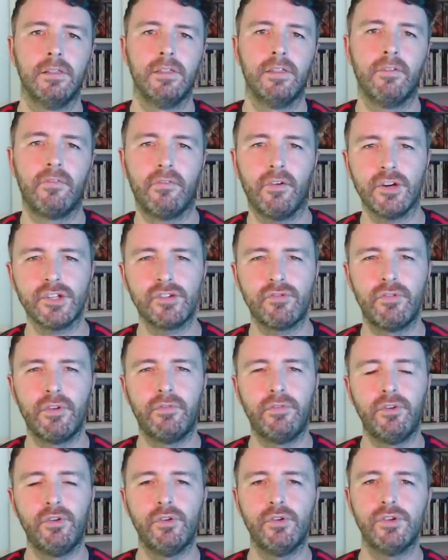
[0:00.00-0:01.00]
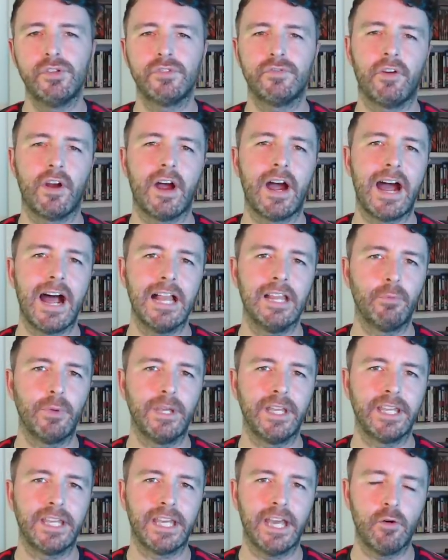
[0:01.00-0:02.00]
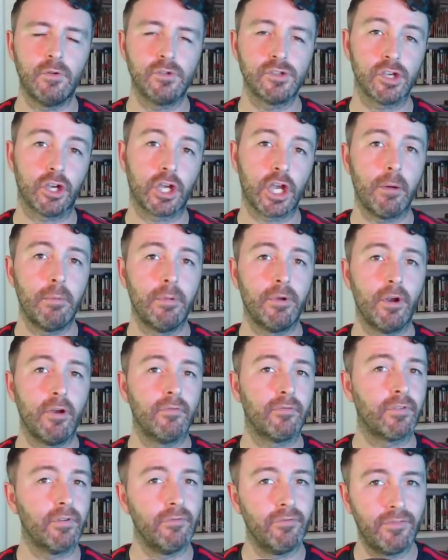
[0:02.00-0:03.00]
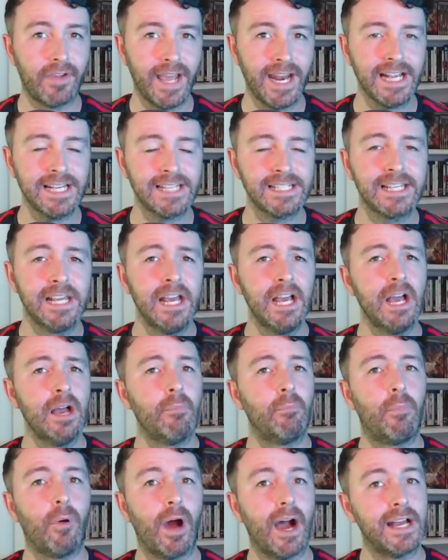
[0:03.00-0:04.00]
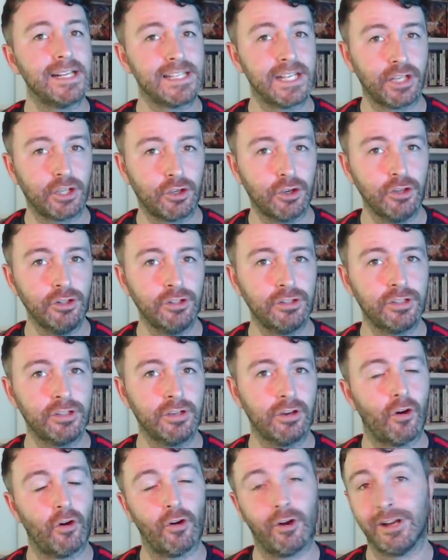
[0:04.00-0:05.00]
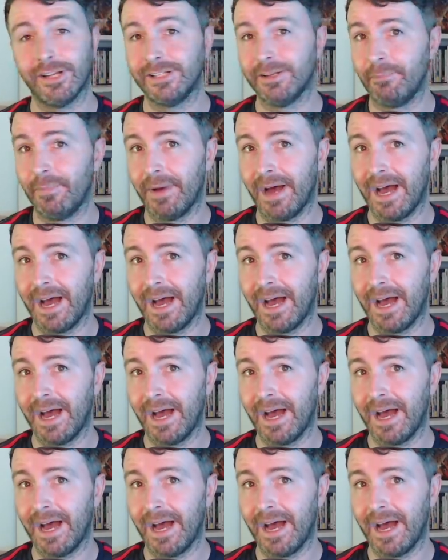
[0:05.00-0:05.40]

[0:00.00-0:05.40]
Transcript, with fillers: The first reviews for Halloween Kills are coming out from Venice, but is it good or is it